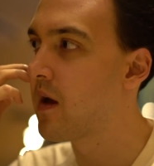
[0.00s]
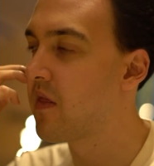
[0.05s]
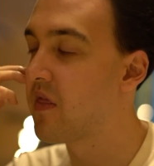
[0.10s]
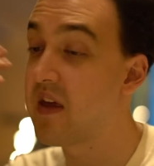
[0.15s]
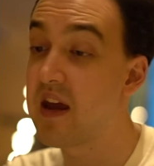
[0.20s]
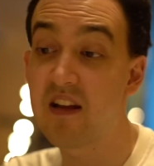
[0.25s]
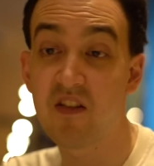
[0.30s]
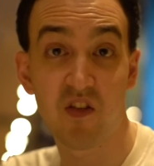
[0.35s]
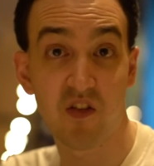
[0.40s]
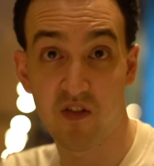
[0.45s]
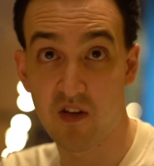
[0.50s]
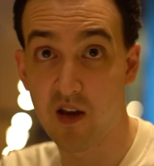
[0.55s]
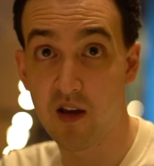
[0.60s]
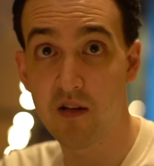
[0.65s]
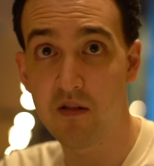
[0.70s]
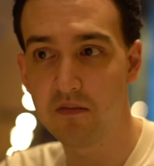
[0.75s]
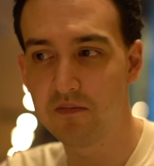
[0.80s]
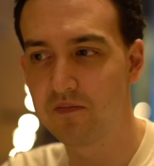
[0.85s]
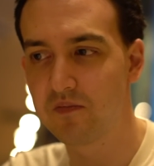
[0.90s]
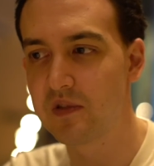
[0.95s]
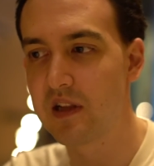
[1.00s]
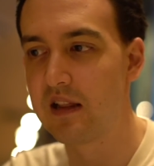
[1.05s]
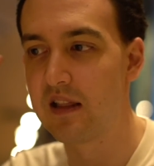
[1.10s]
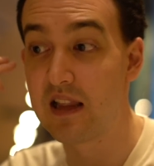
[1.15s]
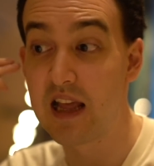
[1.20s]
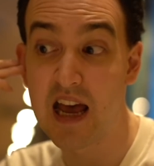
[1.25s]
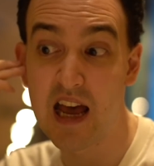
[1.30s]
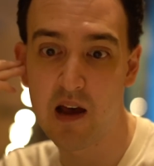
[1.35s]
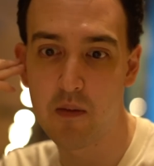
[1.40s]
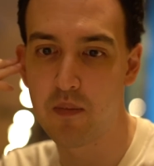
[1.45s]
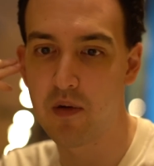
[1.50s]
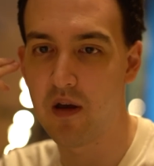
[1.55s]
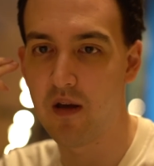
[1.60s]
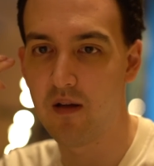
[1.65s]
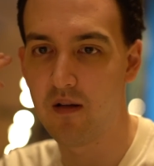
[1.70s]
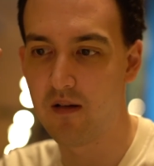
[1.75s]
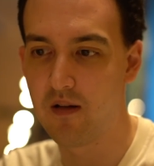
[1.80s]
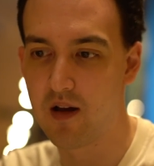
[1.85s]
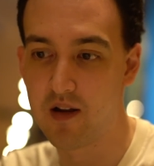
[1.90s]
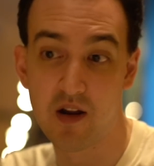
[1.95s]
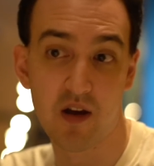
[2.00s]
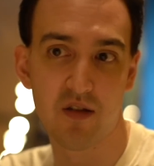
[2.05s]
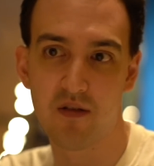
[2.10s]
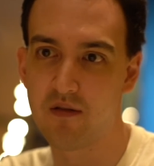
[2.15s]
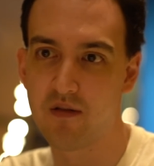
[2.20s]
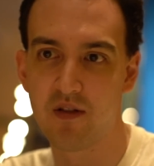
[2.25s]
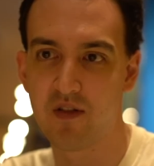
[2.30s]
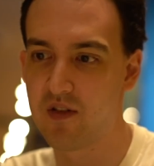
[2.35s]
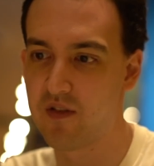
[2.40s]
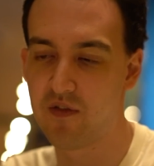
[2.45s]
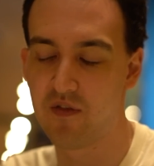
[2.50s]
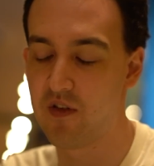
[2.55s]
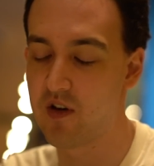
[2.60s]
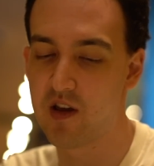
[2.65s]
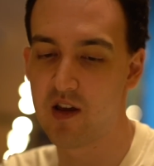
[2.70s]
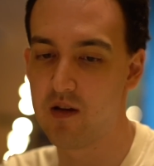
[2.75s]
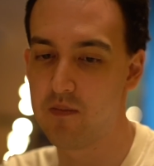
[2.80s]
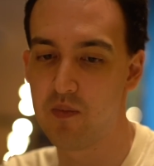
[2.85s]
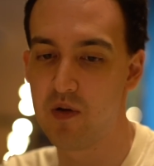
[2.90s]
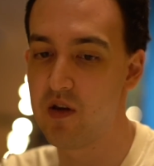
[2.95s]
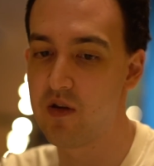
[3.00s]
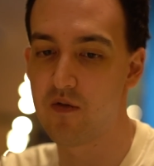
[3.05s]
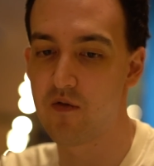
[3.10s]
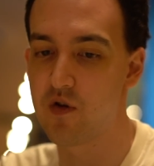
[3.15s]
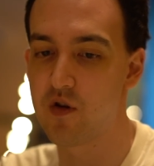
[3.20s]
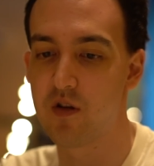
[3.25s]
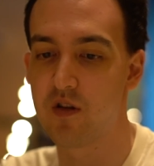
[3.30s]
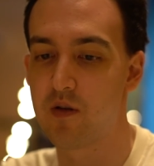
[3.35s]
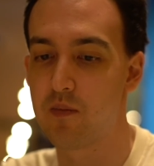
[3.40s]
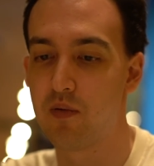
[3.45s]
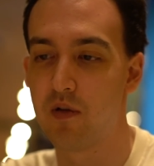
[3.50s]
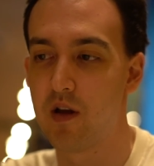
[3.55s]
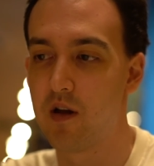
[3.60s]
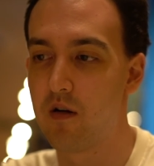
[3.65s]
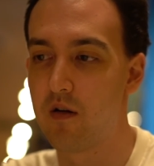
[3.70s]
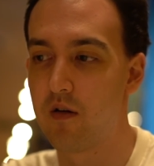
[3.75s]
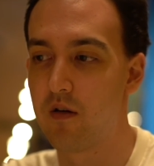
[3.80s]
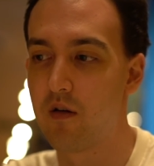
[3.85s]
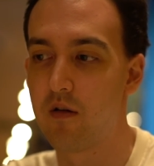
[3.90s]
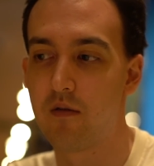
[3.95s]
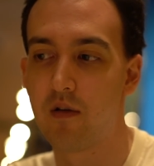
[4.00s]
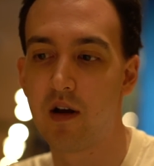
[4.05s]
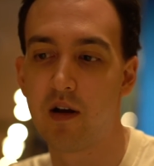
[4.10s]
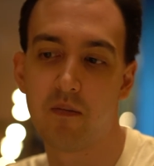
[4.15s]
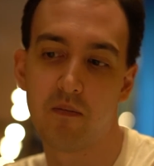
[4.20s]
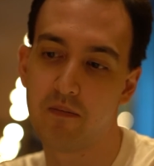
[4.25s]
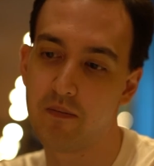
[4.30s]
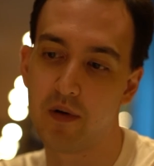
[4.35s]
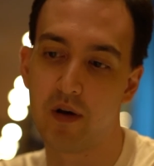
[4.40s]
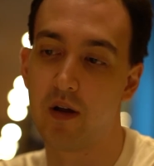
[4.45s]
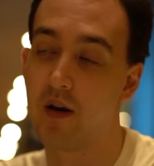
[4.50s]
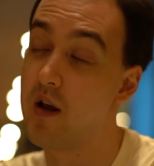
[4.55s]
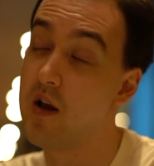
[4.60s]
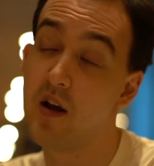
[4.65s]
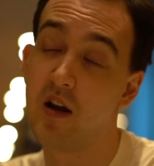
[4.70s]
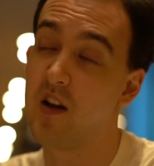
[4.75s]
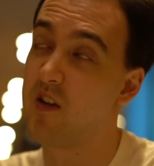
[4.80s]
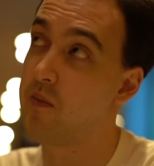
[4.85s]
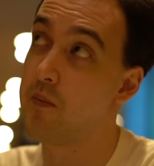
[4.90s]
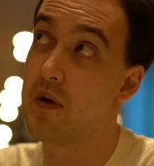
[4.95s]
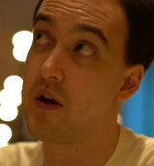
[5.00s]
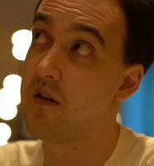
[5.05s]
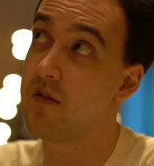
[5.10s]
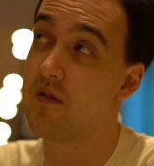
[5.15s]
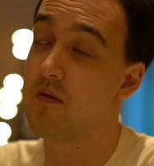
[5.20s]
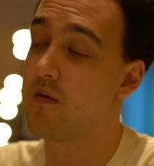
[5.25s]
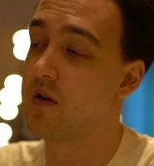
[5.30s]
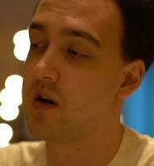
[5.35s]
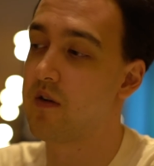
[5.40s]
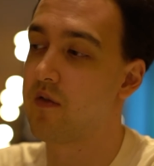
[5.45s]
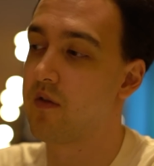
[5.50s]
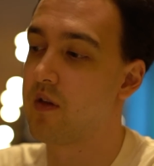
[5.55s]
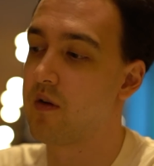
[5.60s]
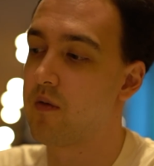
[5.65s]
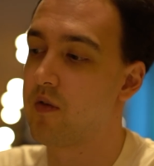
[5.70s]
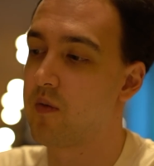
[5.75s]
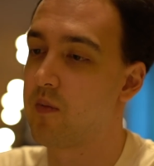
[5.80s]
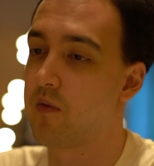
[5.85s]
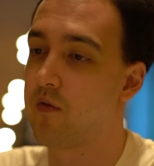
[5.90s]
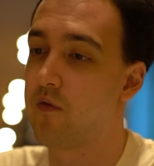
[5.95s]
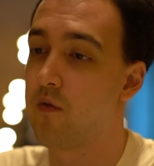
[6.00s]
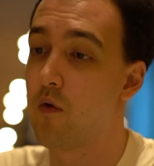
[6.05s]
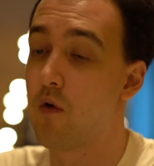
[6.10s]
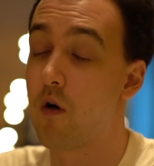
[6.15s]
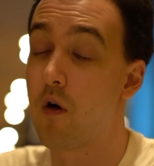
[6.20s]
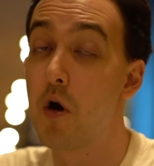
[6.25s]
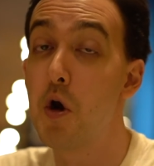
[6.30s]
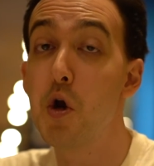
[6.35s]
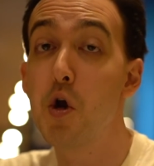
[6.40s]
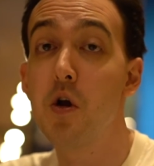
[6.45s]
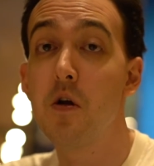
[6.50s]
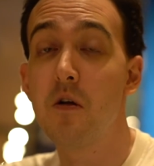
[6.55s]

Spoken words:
That said, Lab Another is a fucking piece of shit to play on non-ran, but it's better than whatever there was before.